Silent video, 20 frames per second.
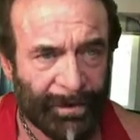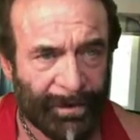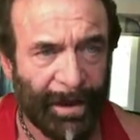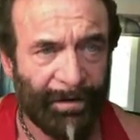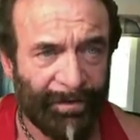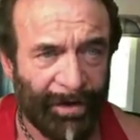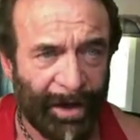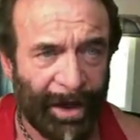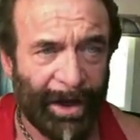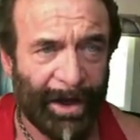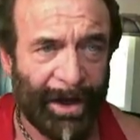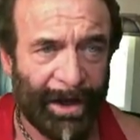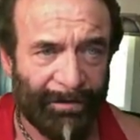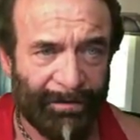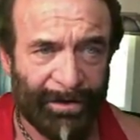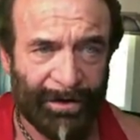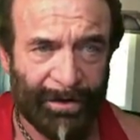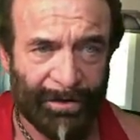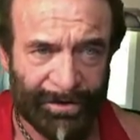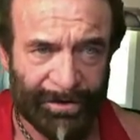of not
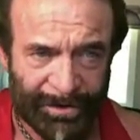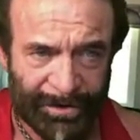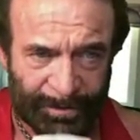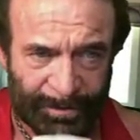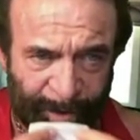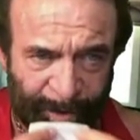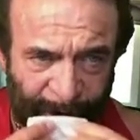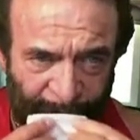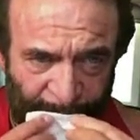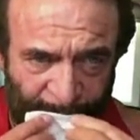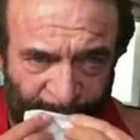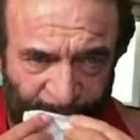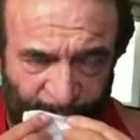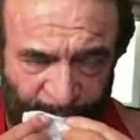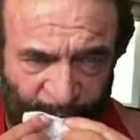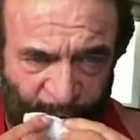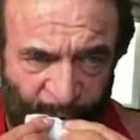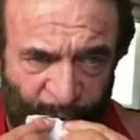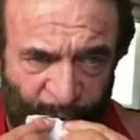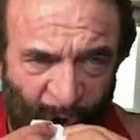having those experiences,